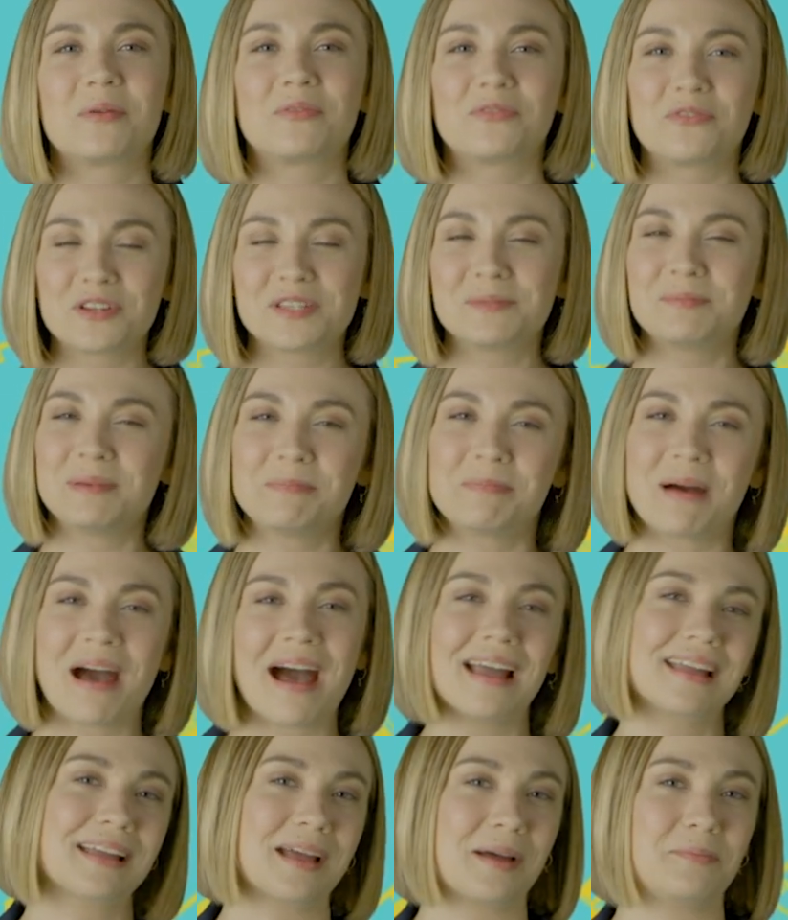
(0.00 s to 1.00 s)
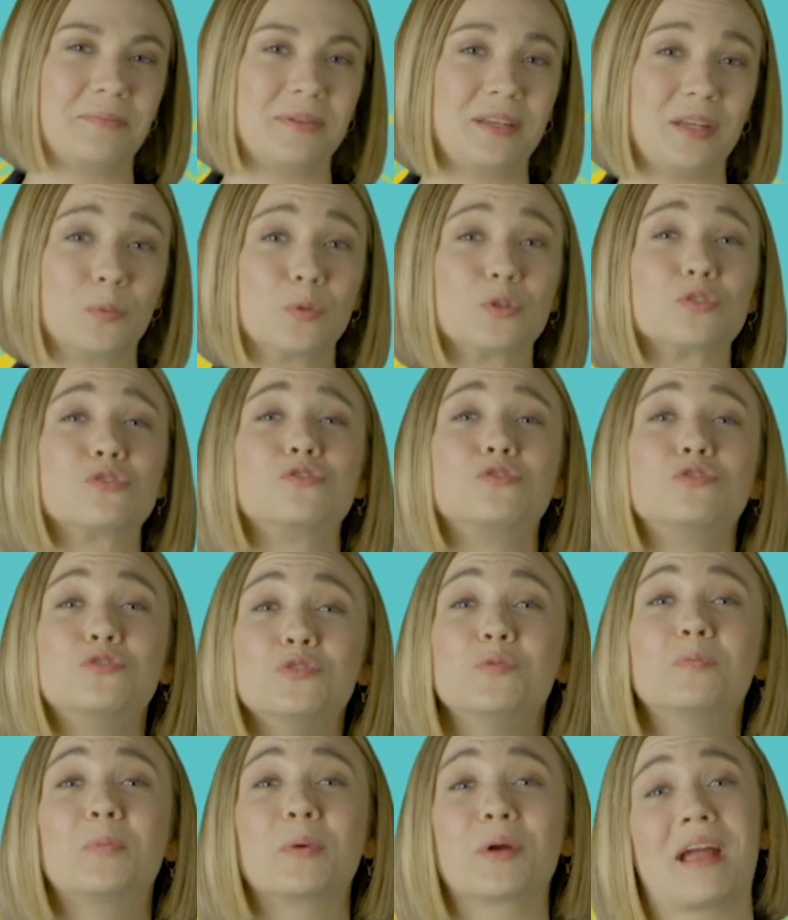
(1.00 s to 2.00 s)
the Frisbie Pie Company were
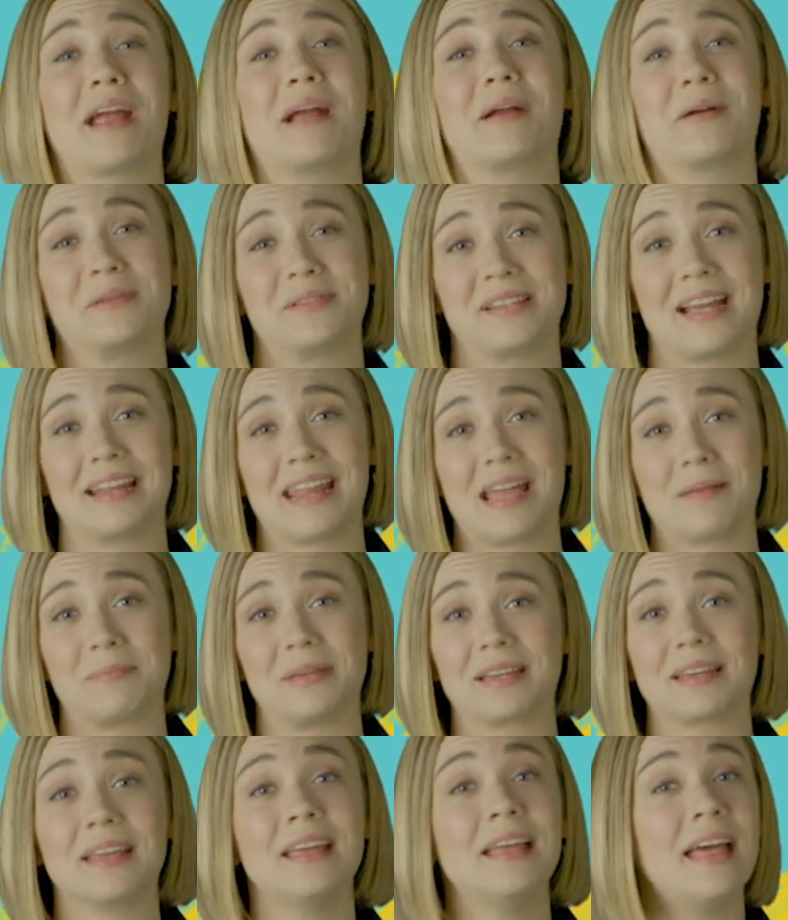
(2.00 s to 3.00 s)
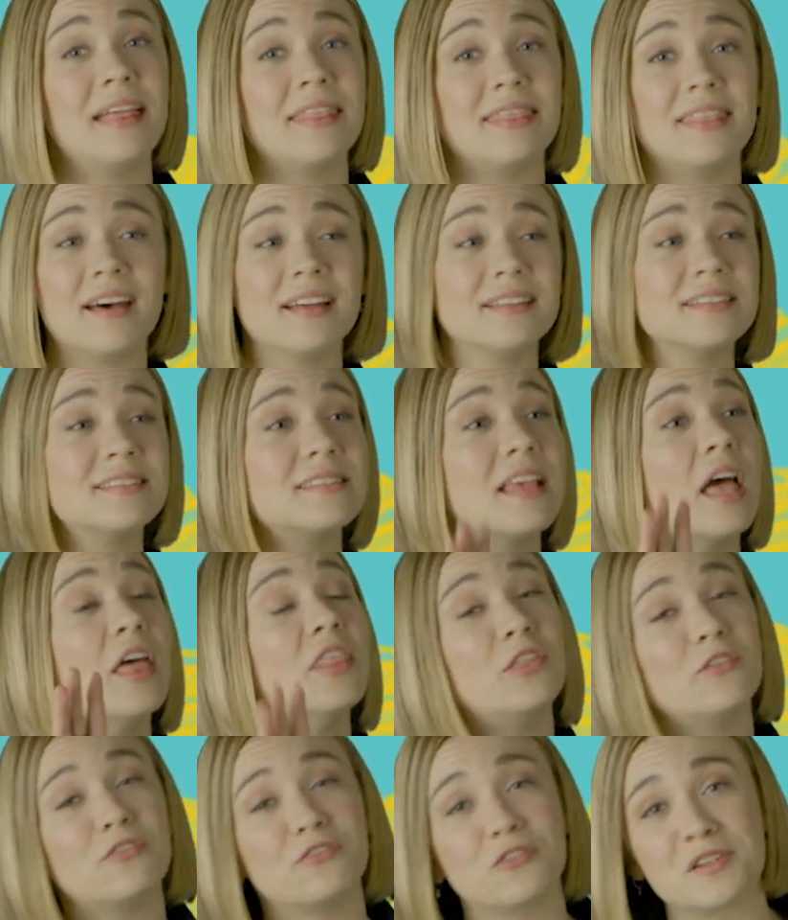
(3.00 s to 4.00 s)
super aerodynamic. Thus,
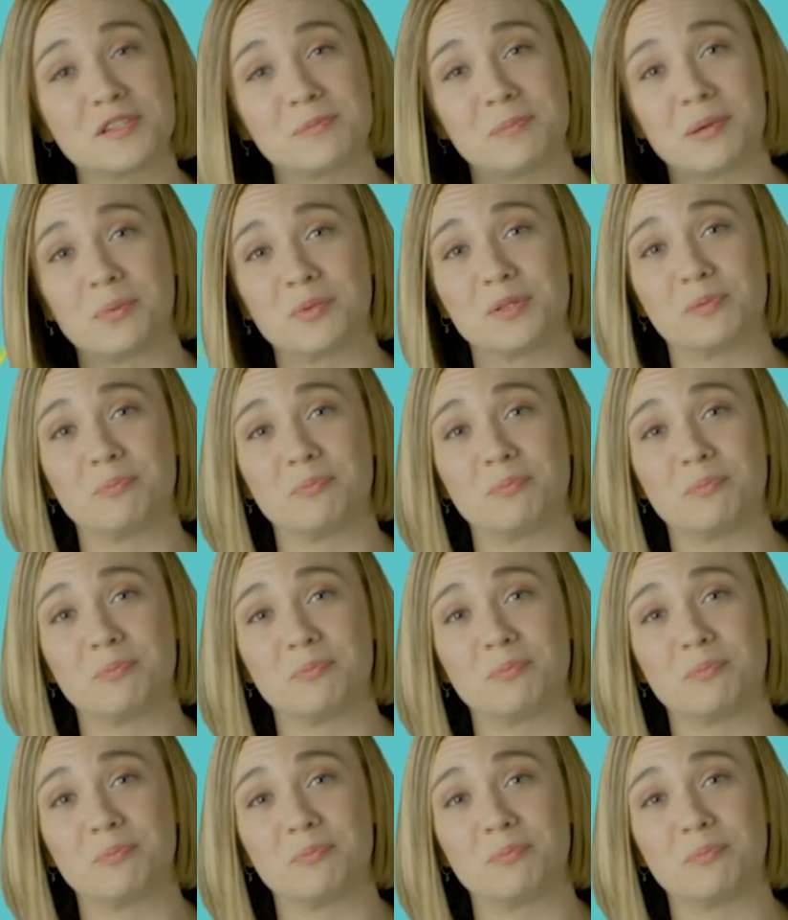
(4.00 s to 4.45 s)
the Frisbee